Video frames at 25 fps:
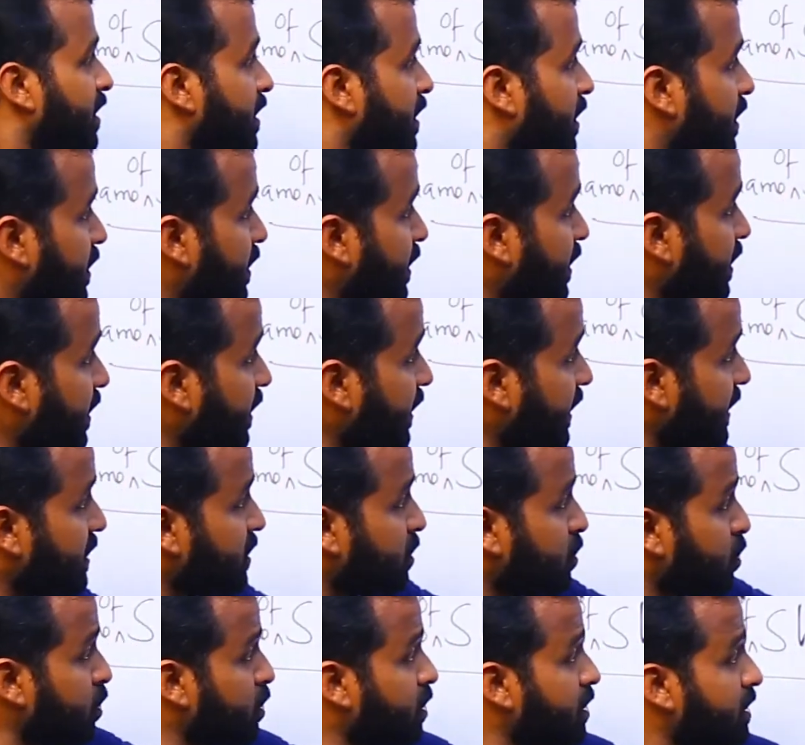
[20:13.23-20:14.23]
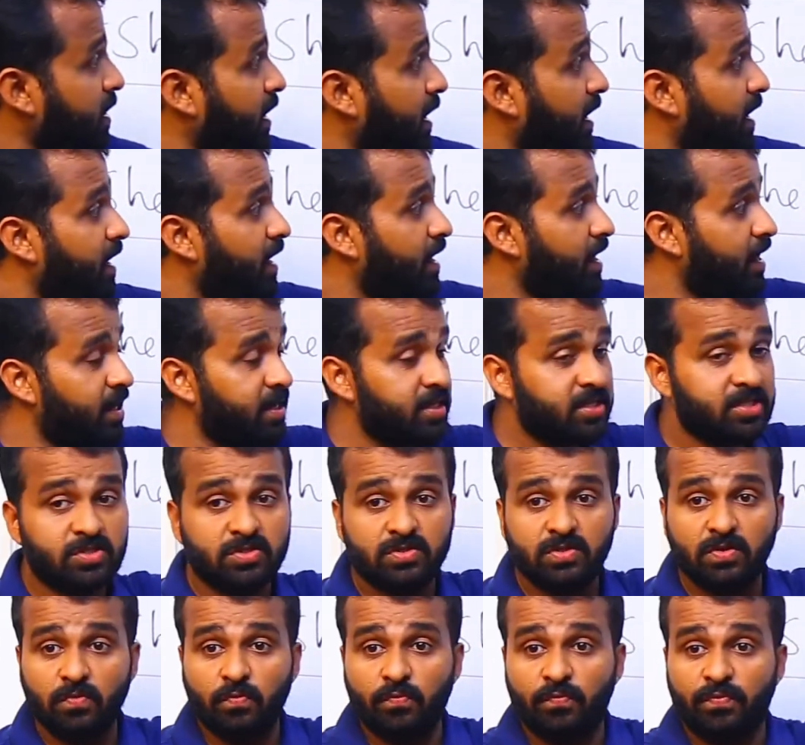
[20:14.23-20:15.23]
In each
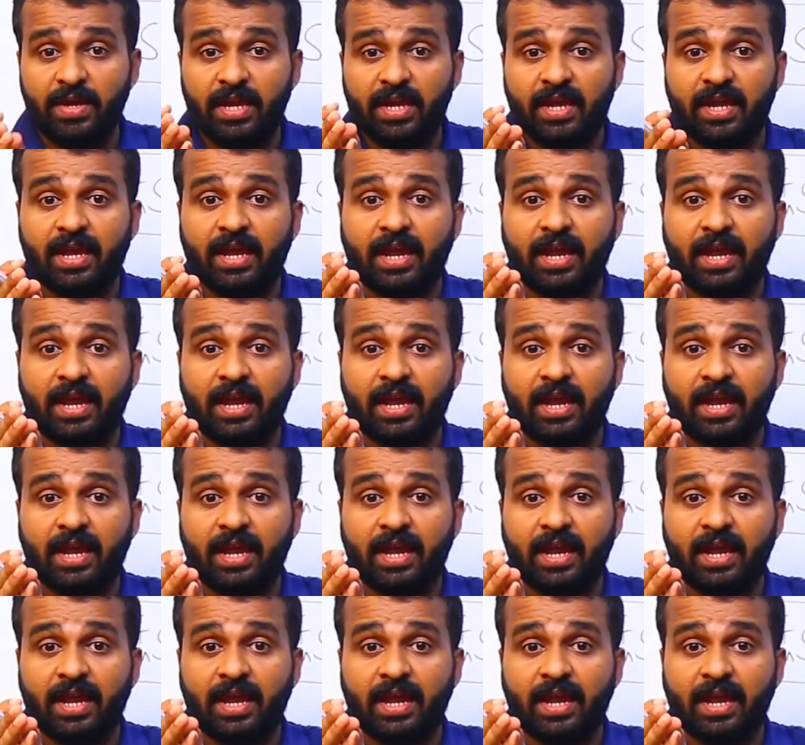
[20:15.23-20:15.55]
shells we